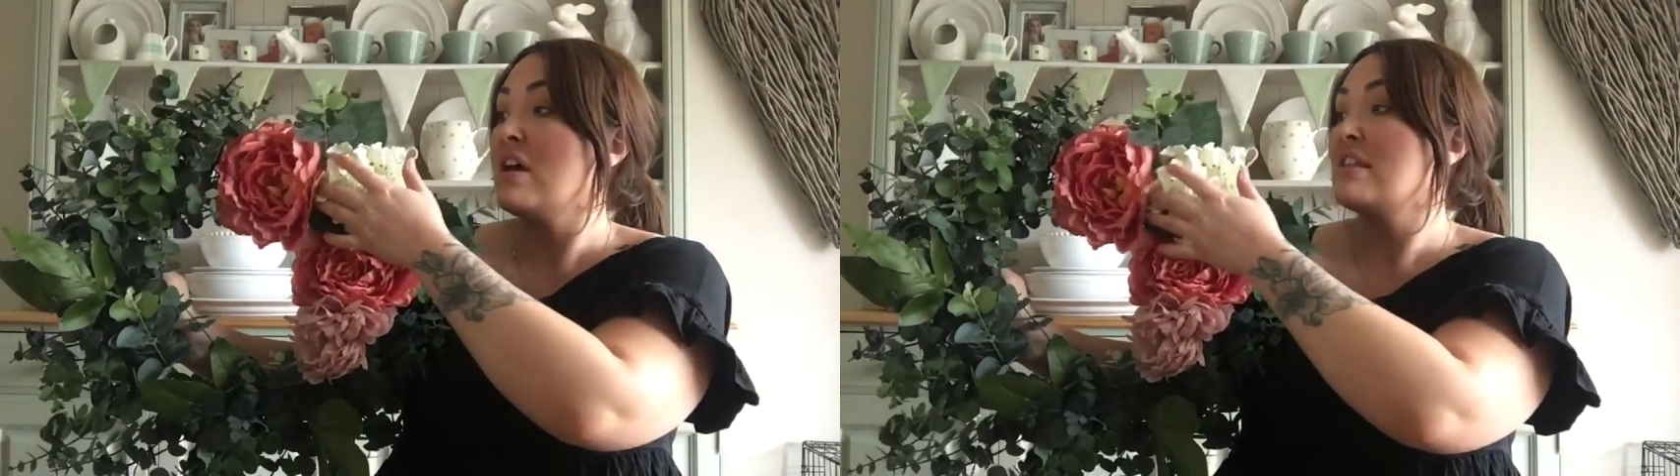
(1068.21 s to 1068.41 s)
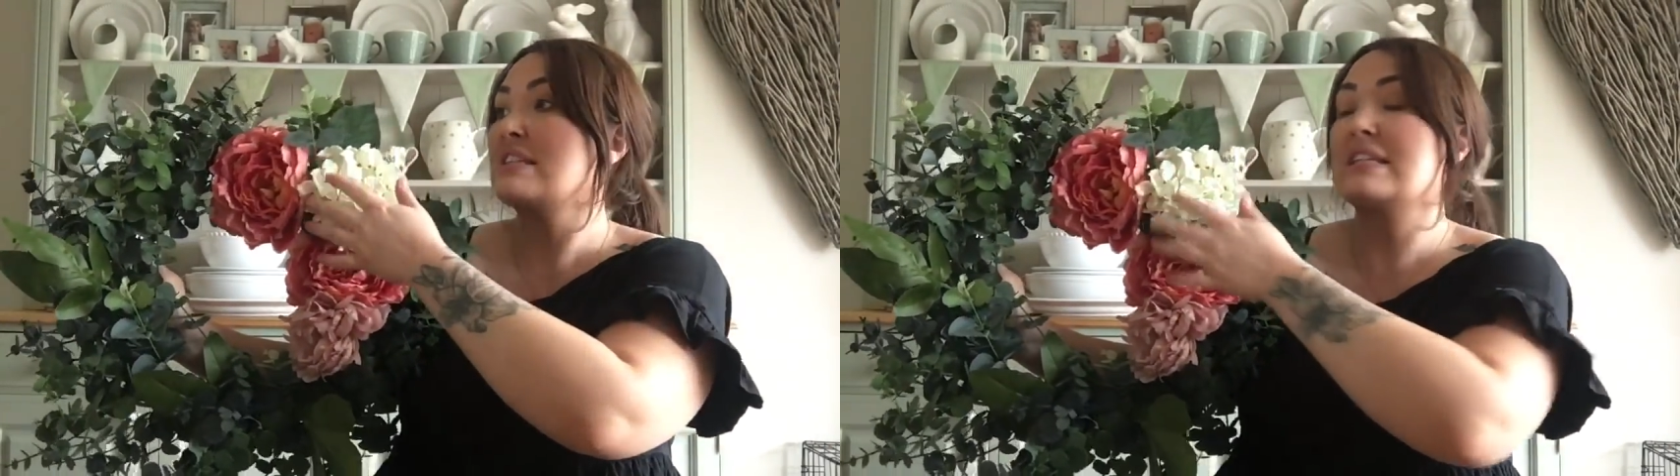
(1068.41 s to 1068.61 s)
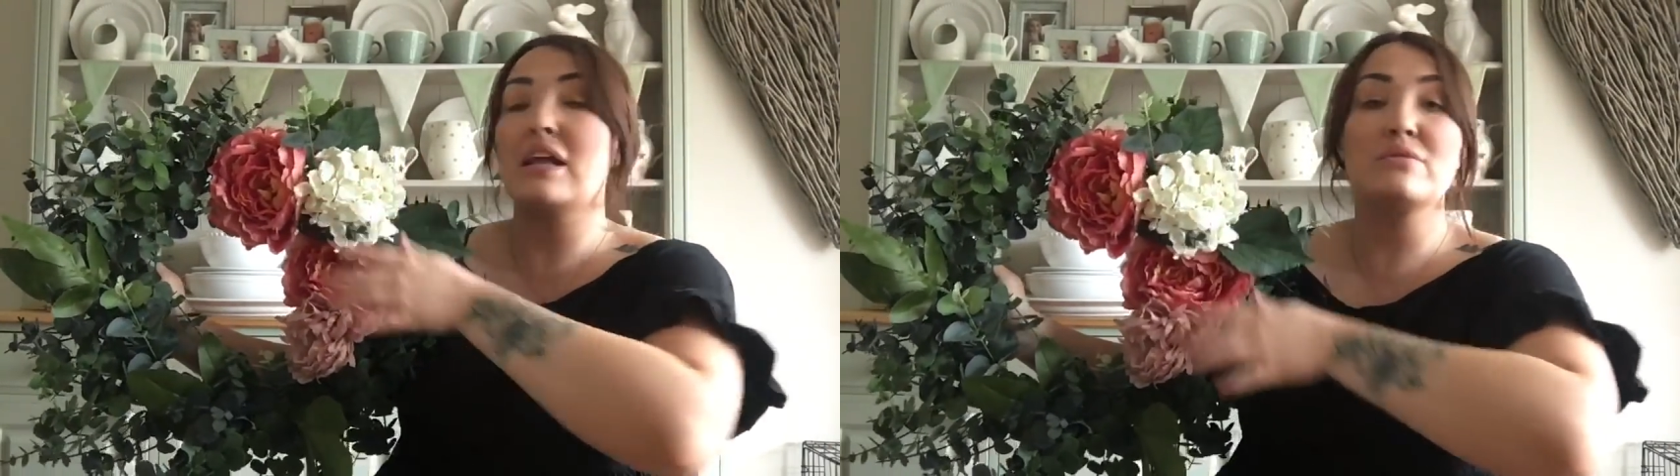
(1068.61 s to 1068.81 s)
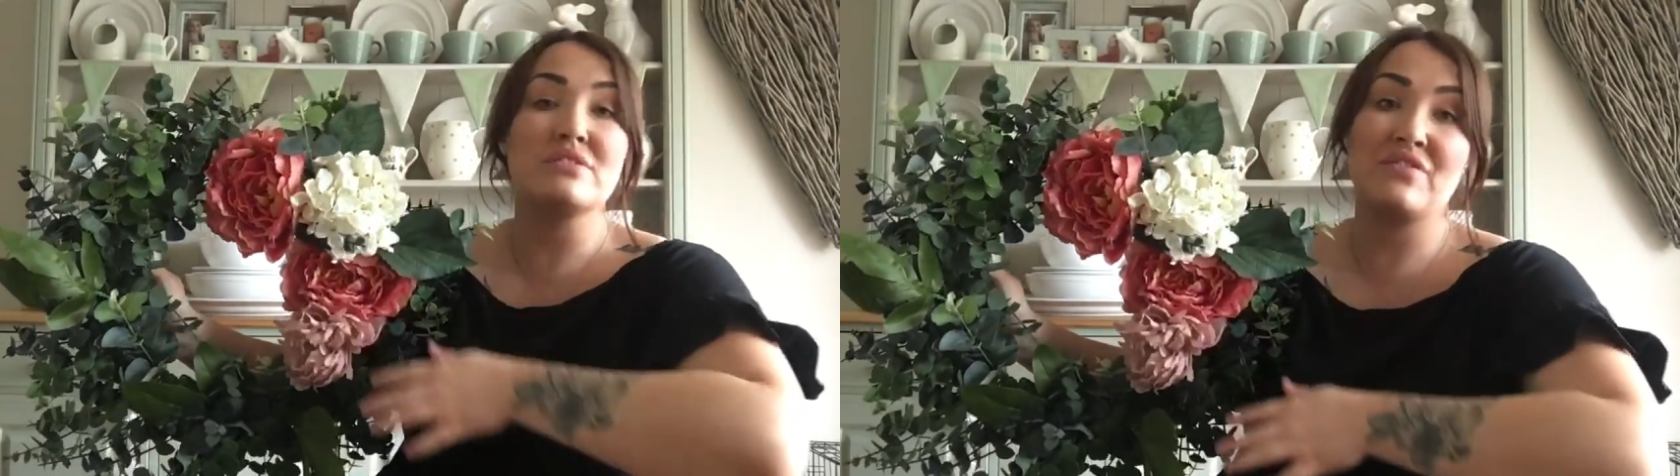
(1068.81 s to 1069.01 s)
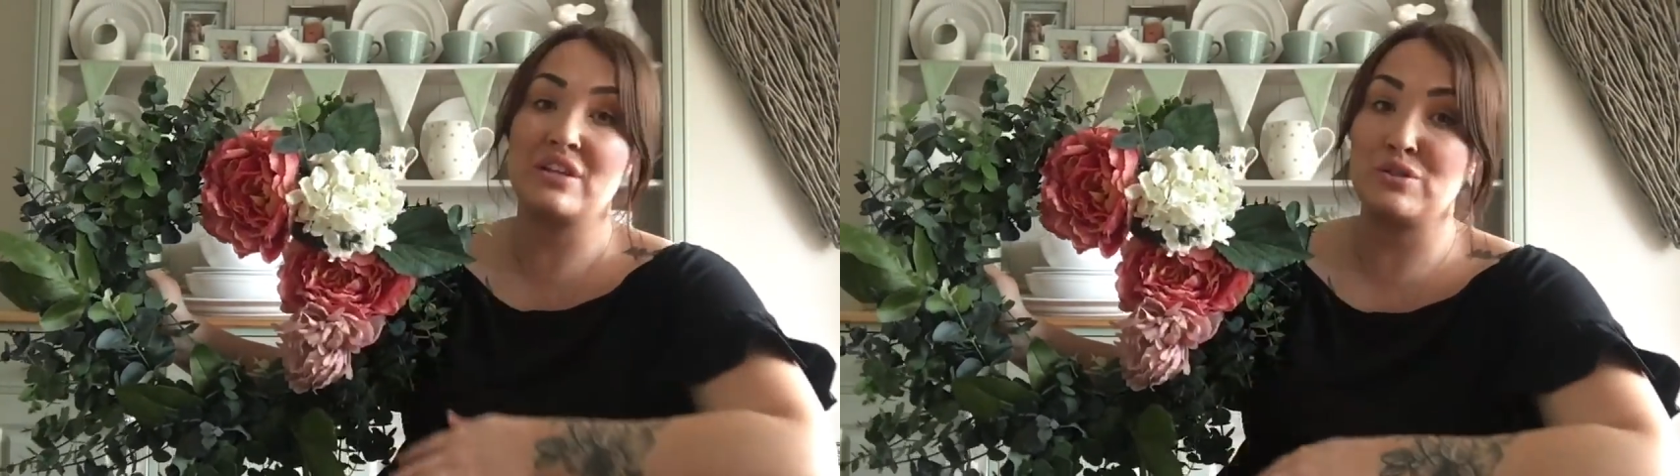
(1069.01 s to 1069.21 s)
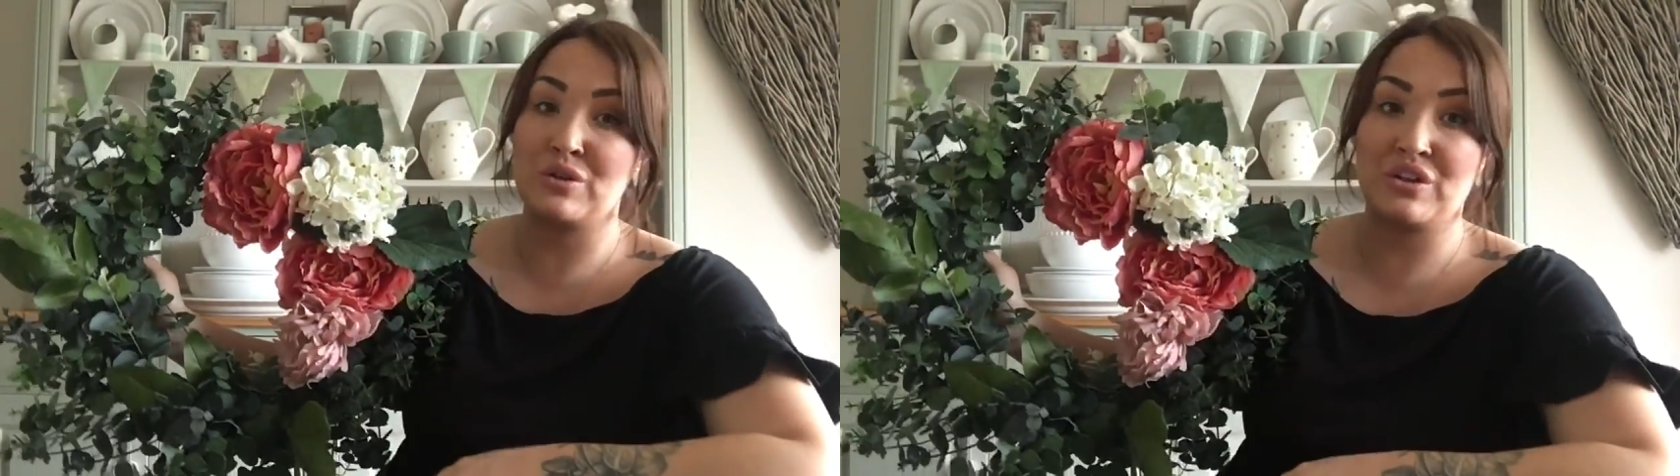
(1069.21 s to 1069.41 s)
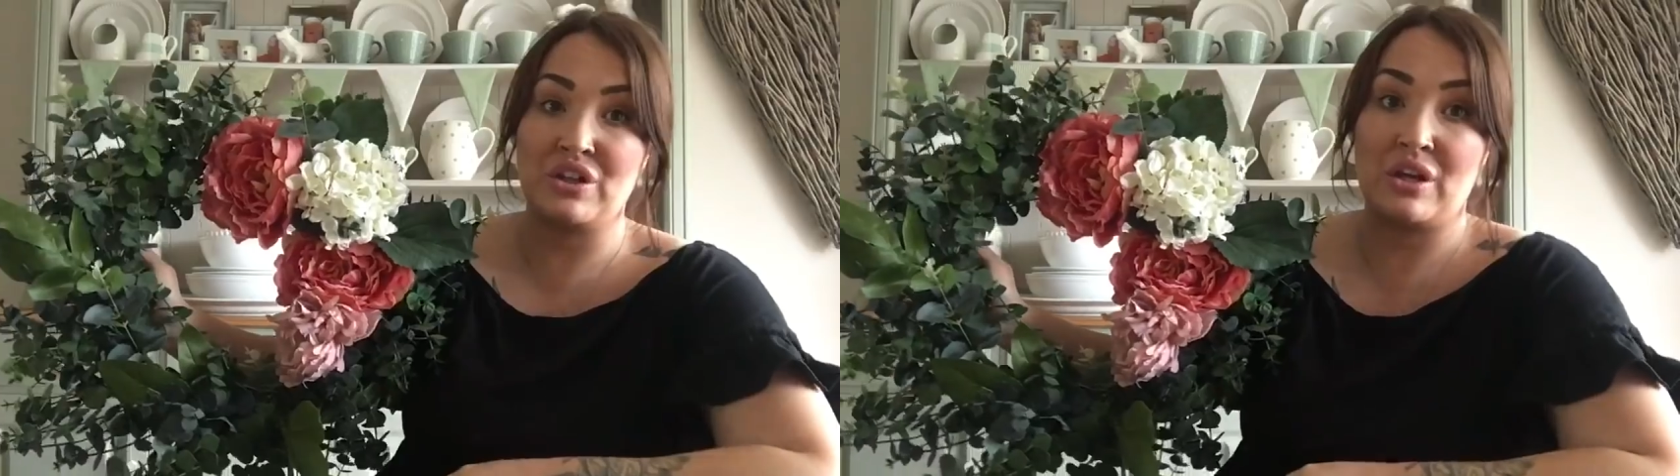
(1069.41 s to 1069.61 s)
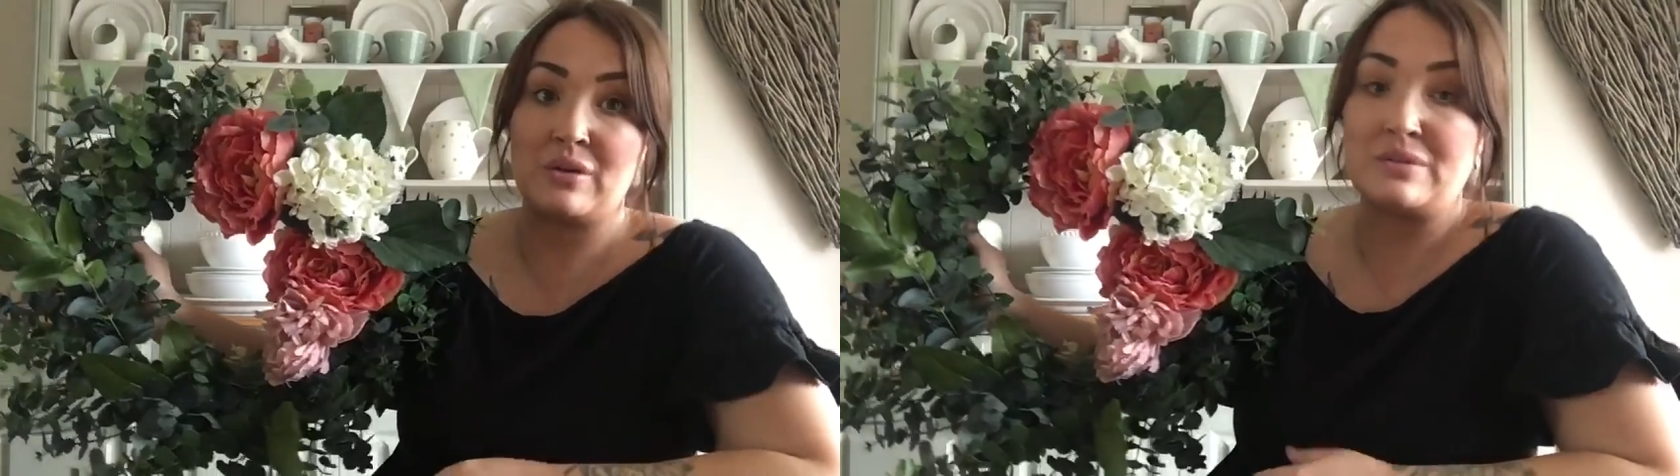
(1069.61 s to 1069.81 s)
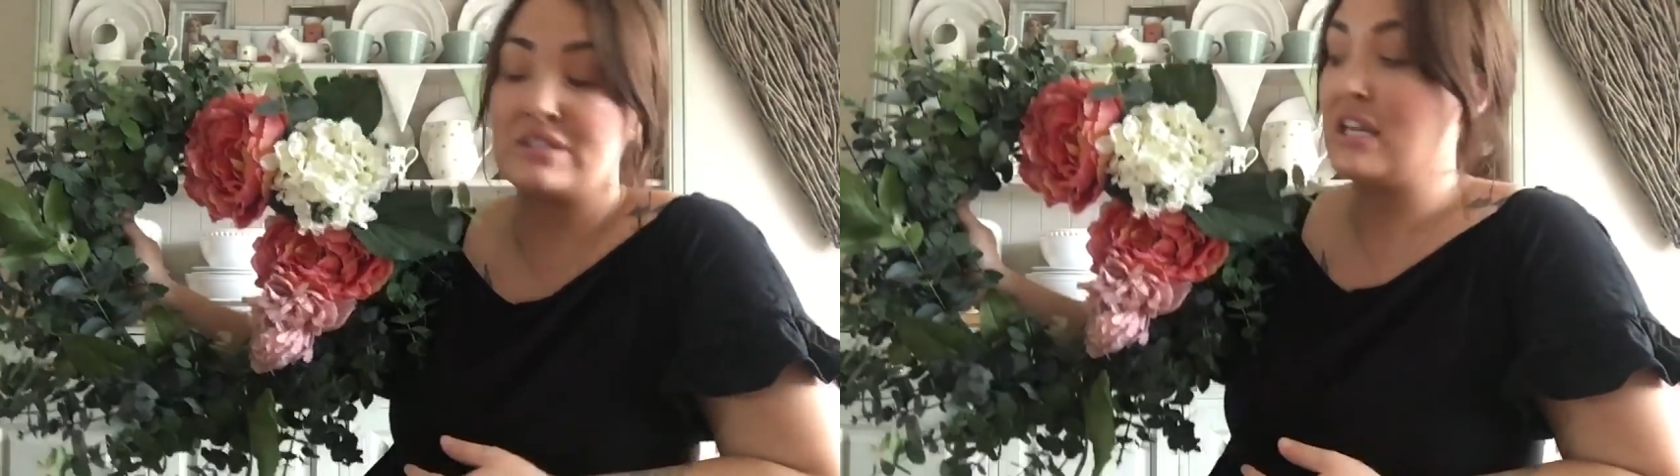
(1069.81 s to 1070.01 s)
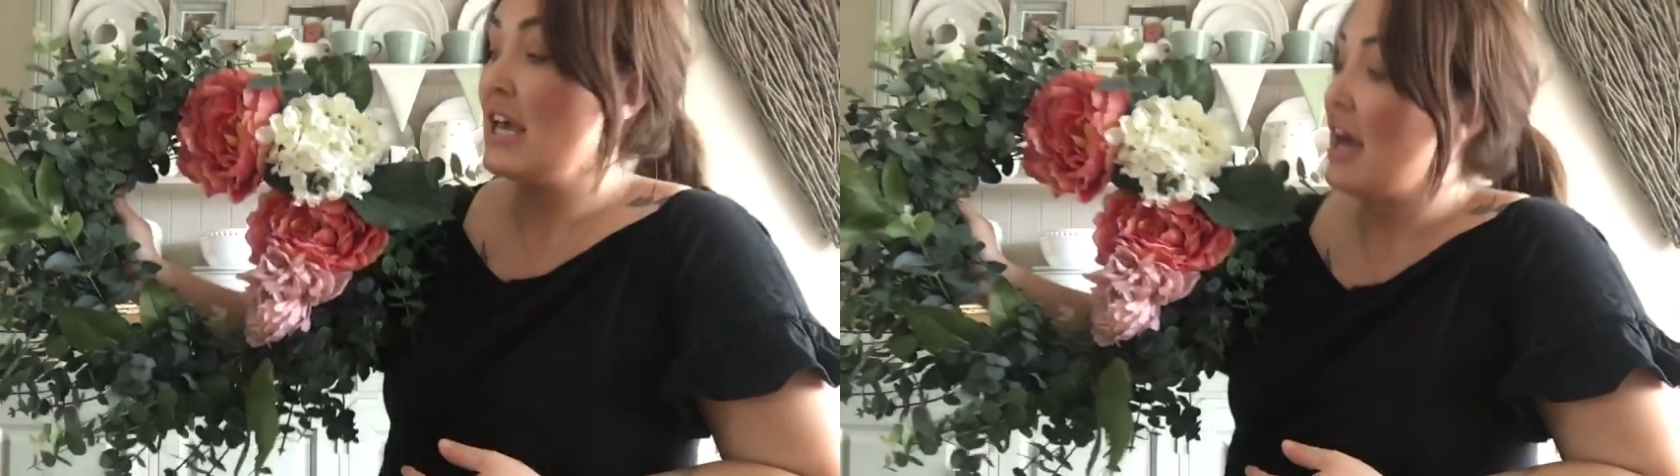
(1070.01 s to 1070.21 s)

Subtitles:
There's loads of things you can use.